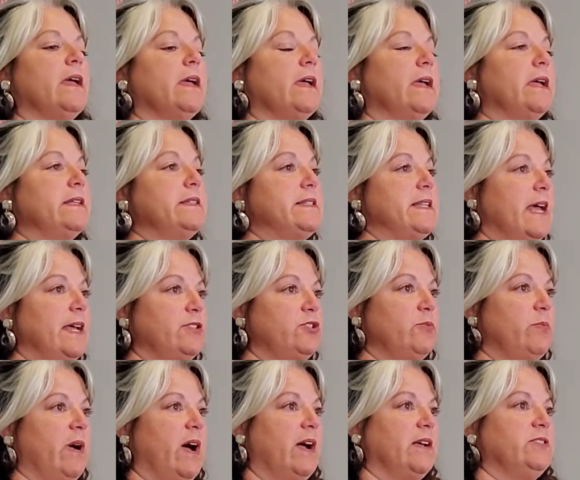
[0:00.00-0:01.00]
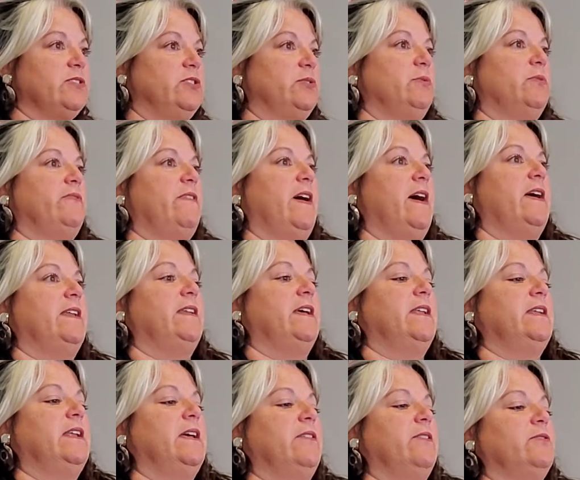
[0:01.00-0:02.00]
Inside your box, you will find
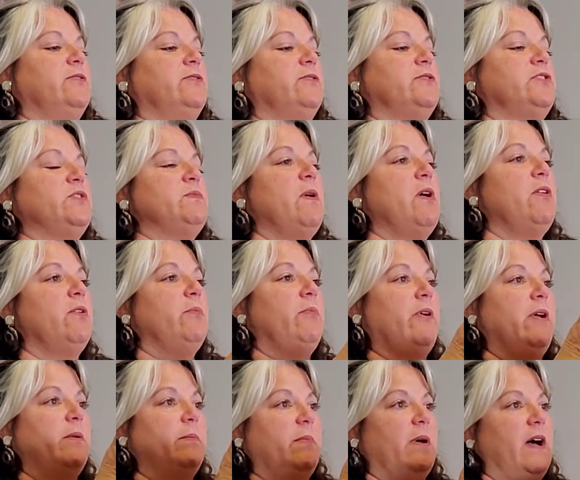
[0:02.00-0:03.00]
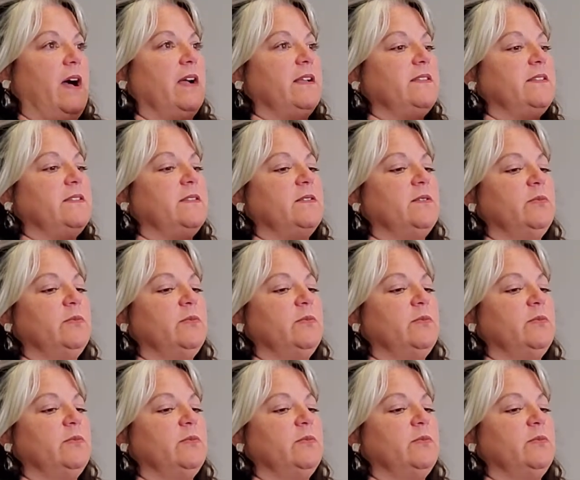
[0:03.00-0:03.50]
another smaller brown box,